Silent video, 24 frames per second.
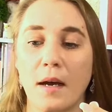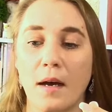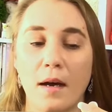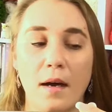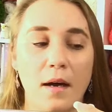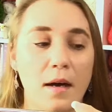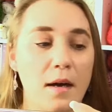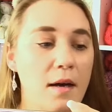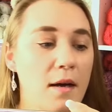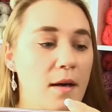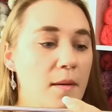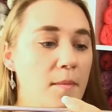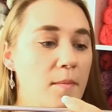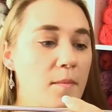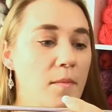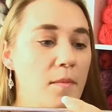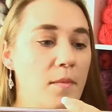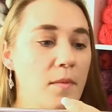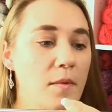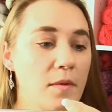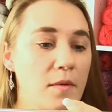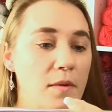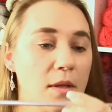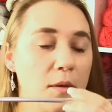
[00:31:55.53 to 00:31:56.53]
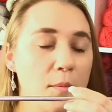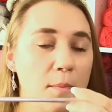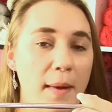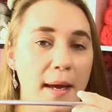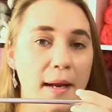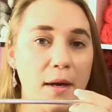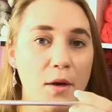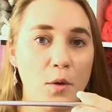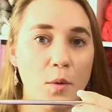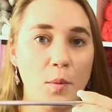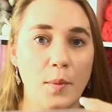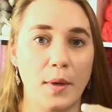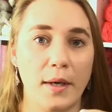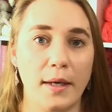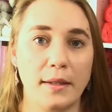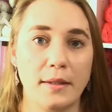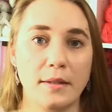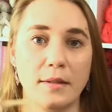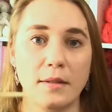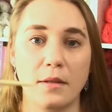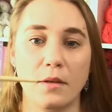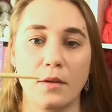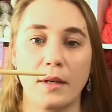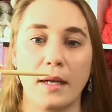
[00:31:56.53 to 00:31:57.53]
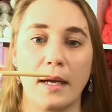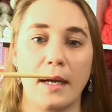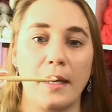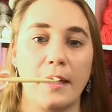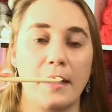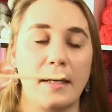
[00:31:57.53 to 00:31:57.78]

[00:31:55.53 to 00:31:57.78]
um, the metal ones, okay?